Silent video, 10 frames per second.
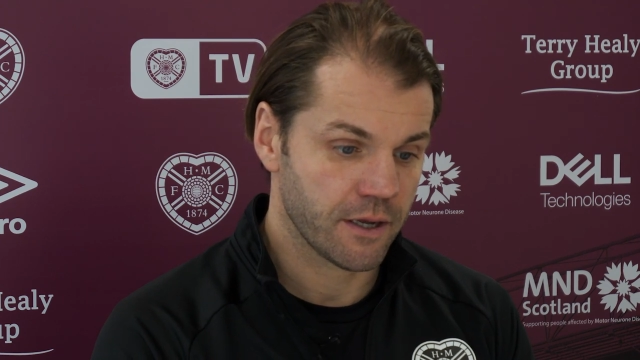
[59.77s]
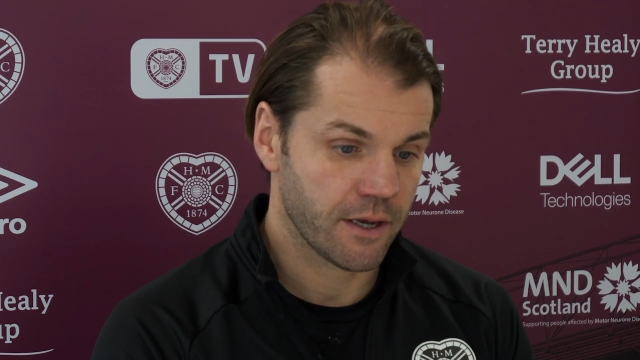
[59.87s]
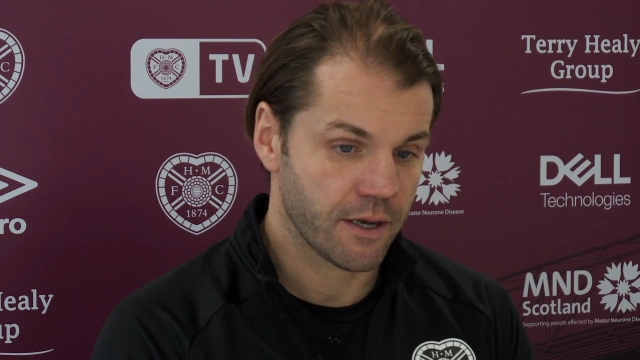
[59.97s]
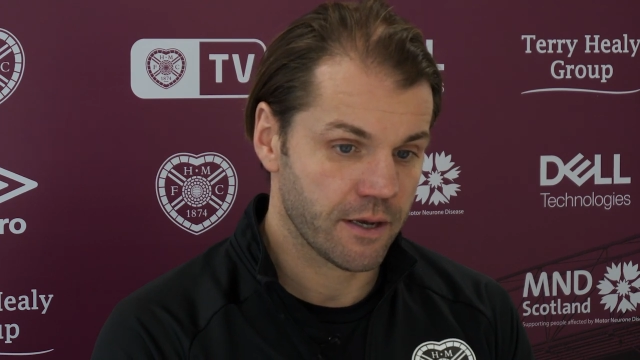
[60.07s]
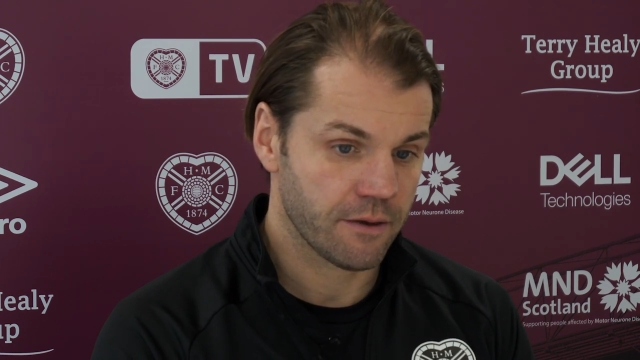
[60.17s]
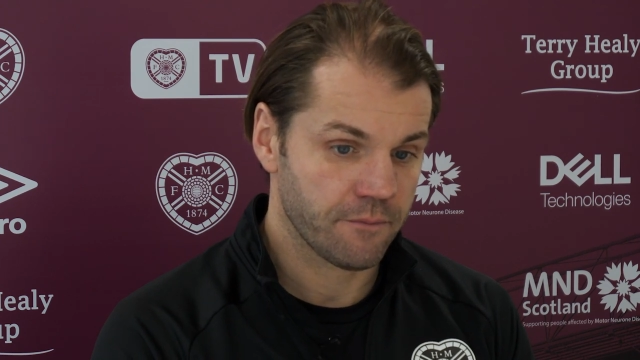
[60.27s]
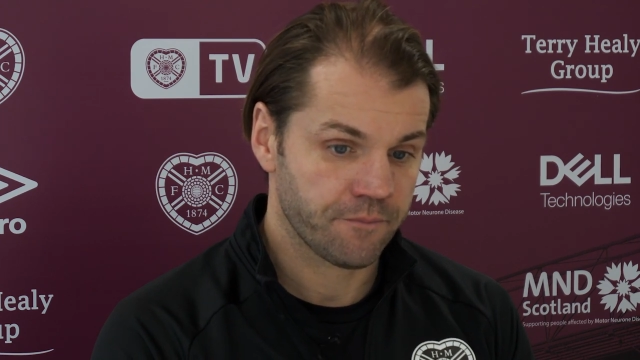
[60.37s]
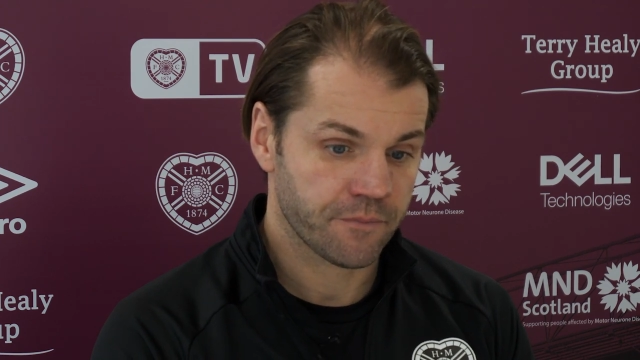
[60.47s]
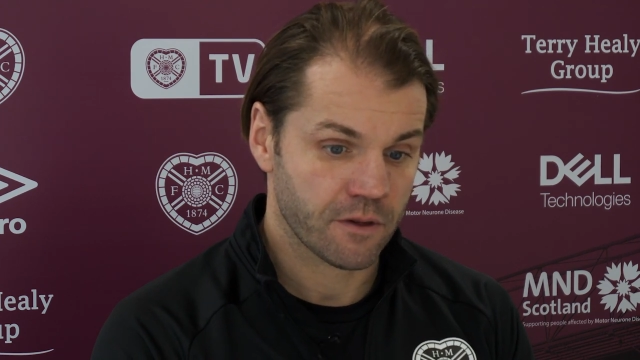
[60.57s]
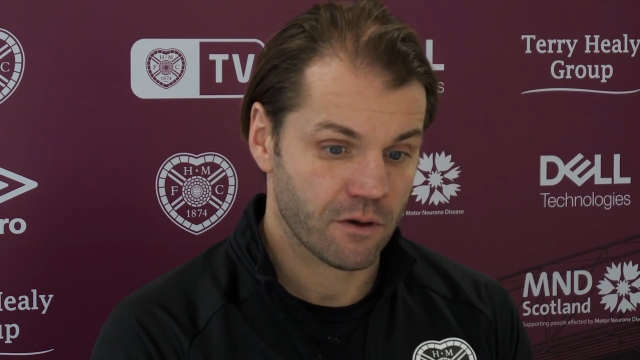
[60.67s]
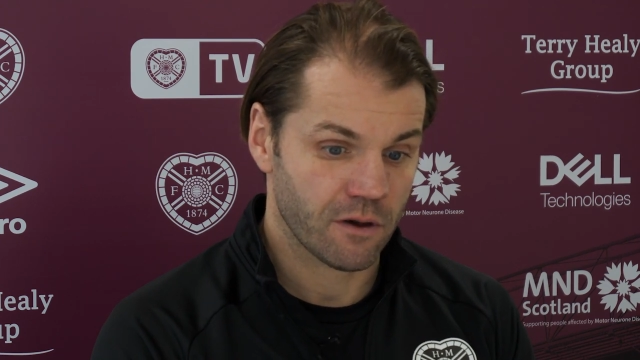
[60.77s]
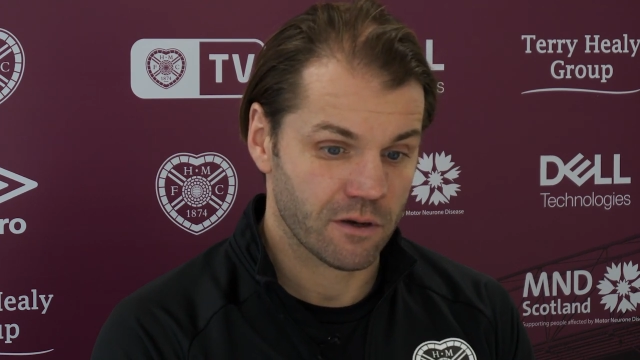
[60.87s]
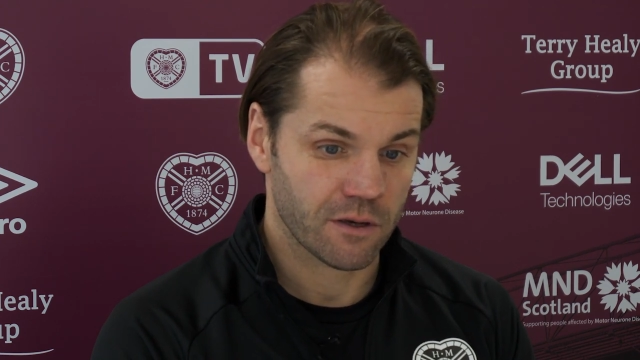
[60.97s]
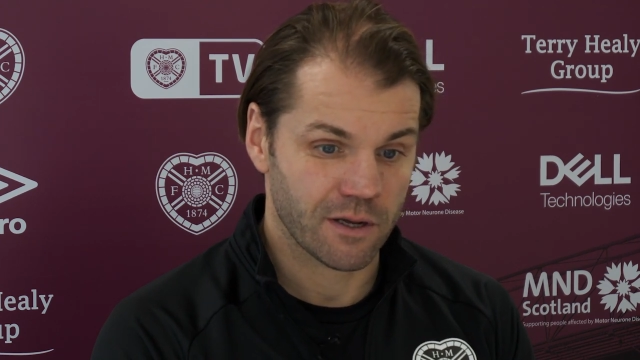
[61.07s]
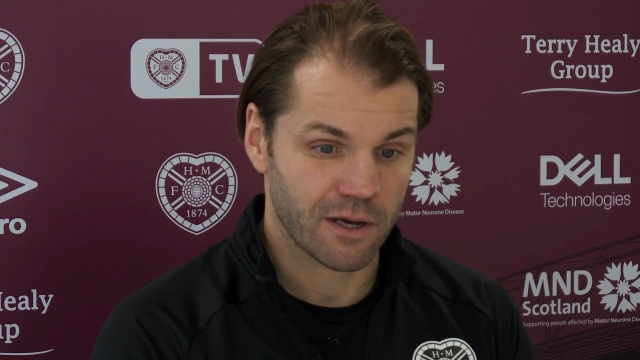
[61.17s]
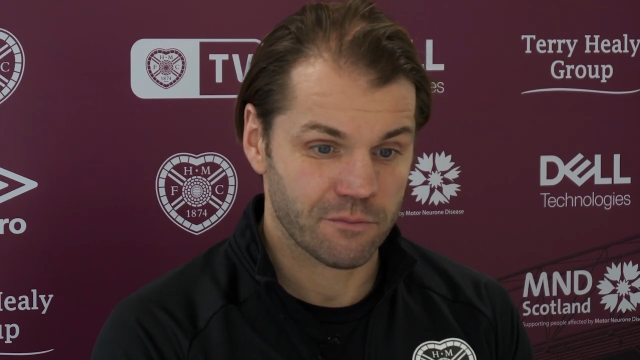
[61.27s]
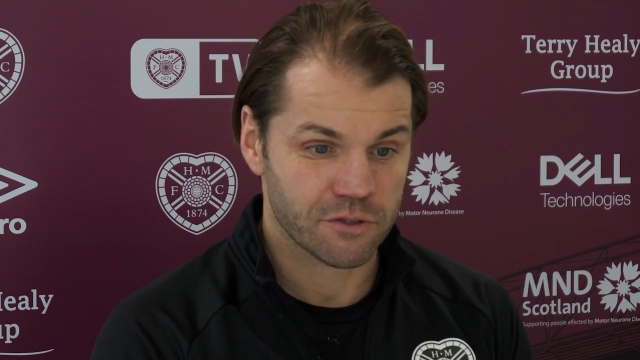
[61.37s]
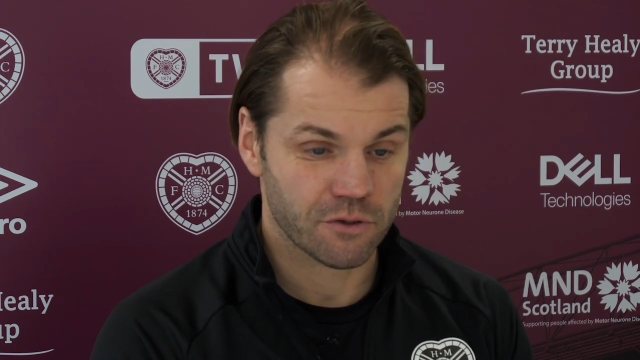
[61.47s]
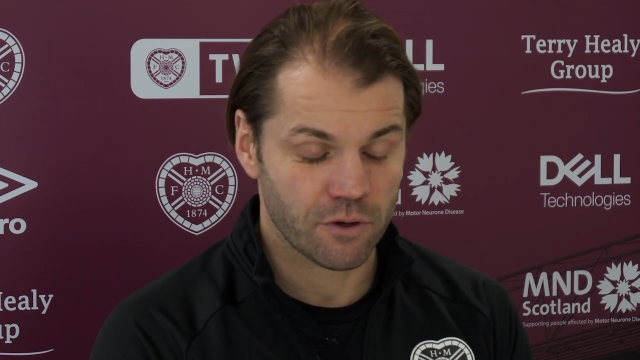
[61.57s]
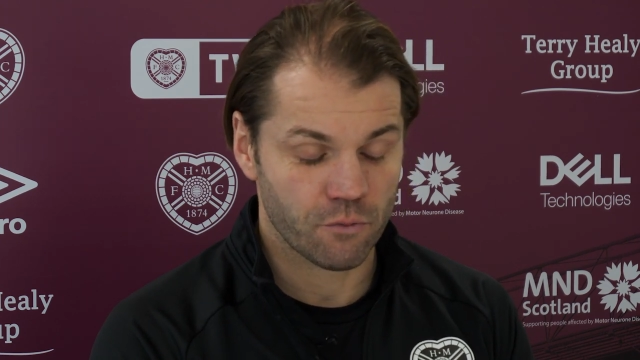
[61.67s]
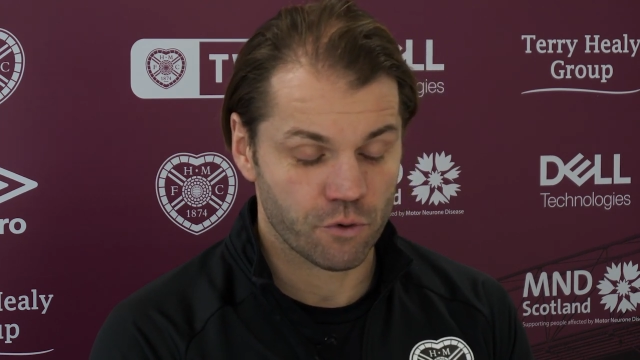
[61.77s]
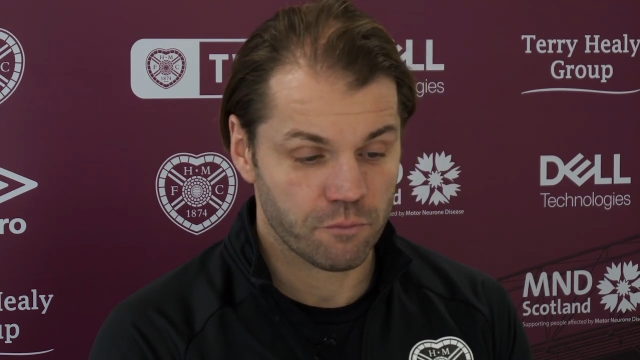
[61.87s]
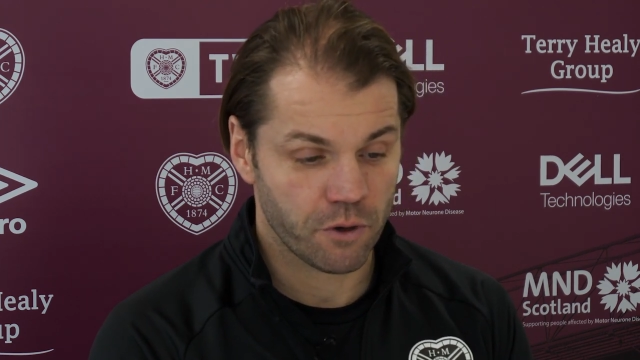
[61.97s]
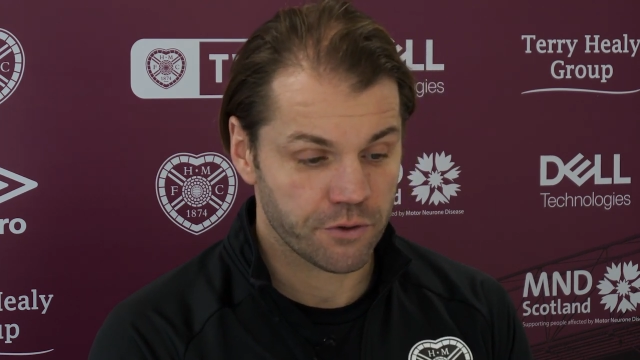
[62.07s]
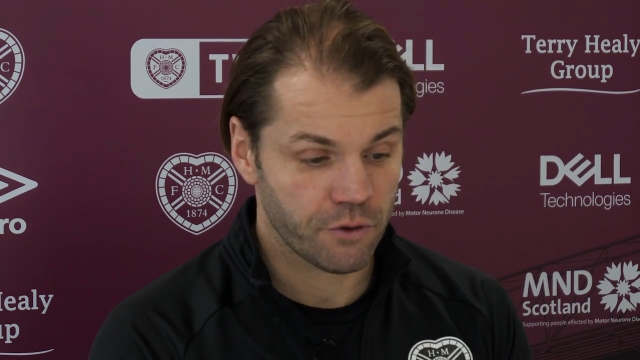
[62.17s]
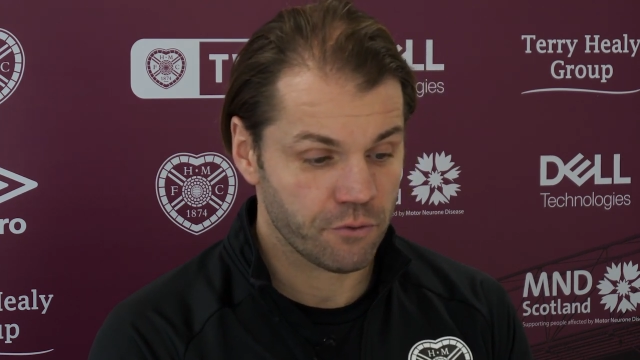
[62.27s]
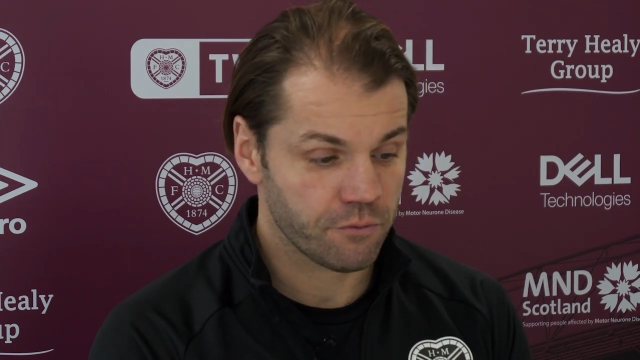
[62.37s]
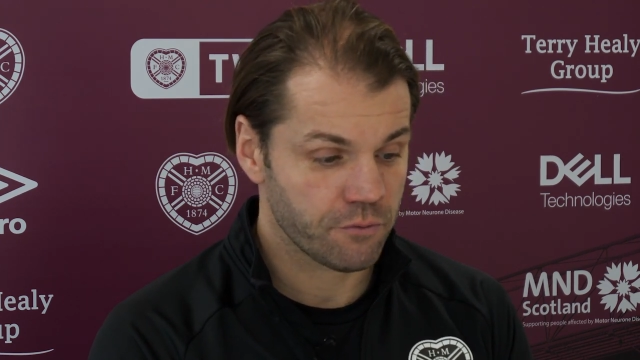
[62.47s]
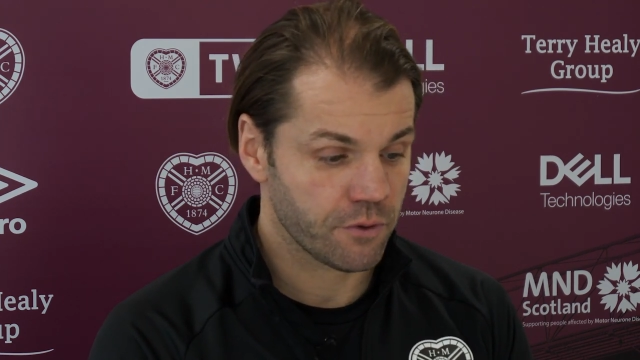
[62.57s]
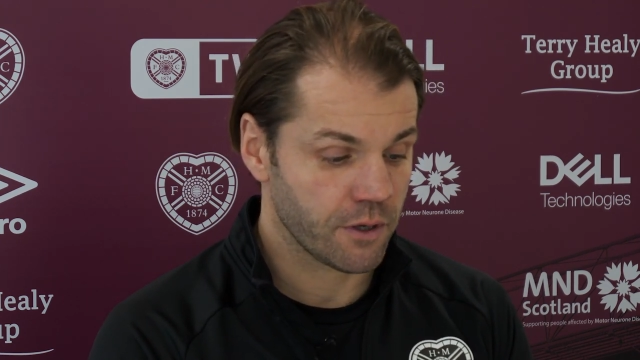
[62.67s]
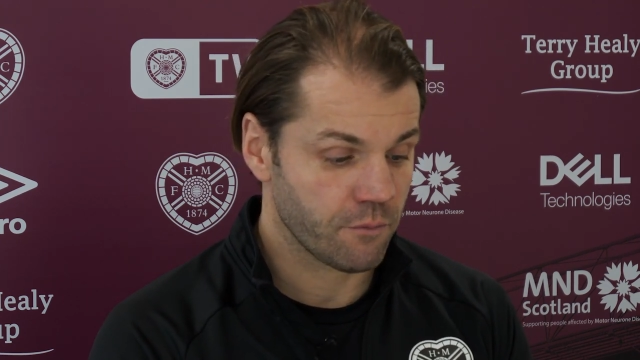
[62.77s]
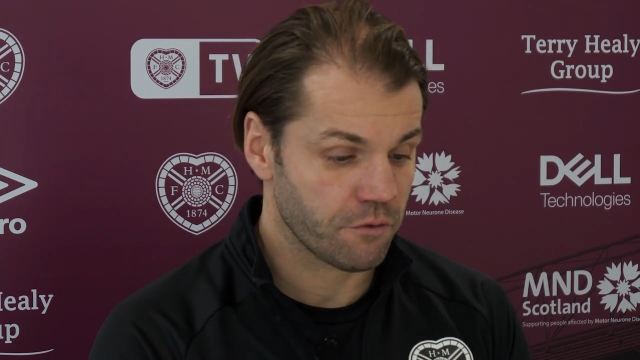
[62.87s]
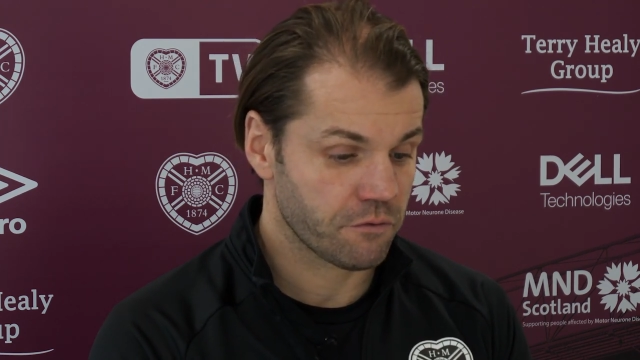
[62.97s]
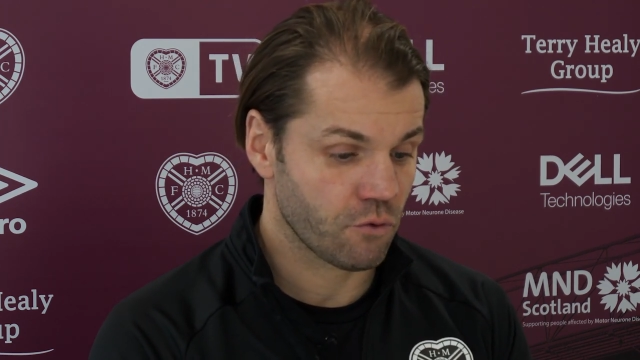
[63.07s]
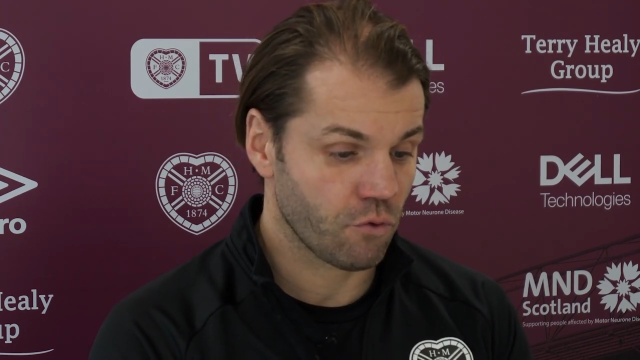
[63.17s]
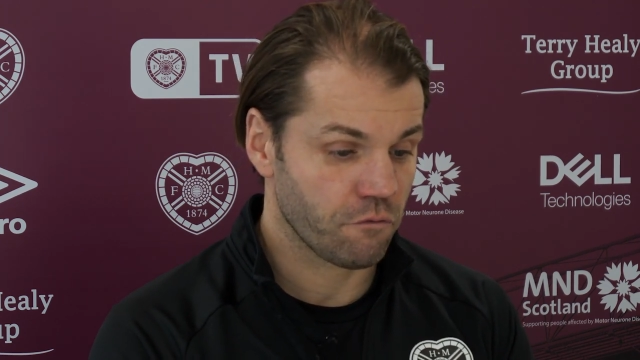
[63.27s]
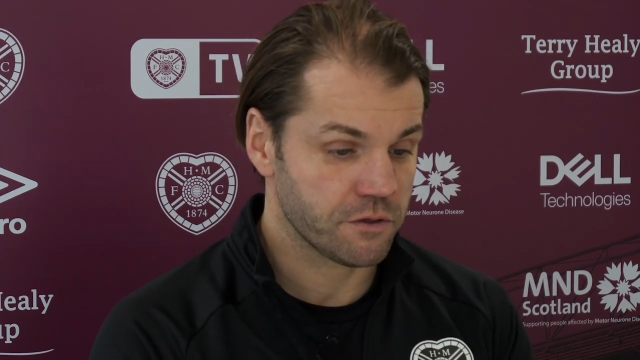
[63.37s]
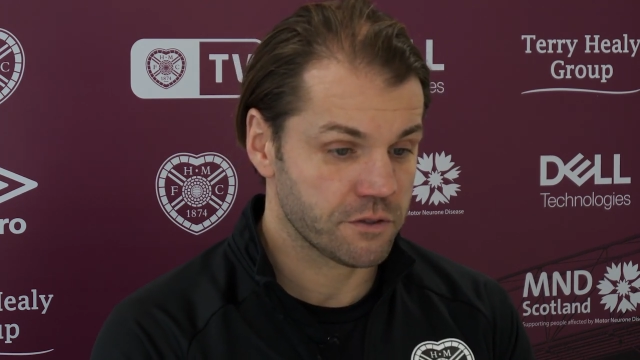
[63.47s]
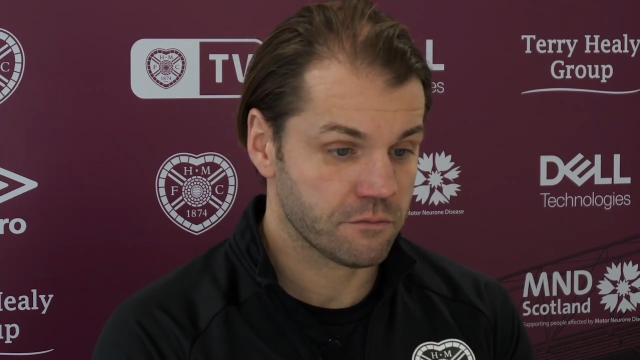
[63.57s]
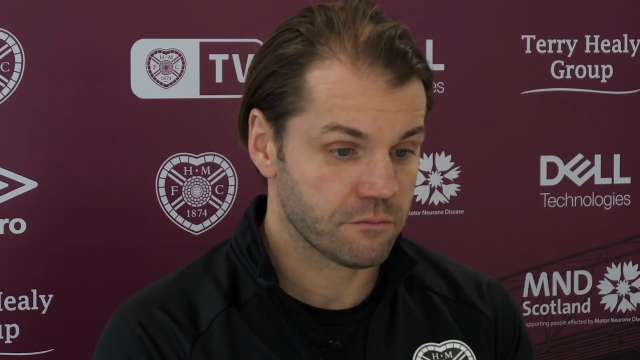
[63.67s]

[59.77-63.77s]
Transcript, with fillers: Uh, other than that, still get Woodburn out um, with COVID.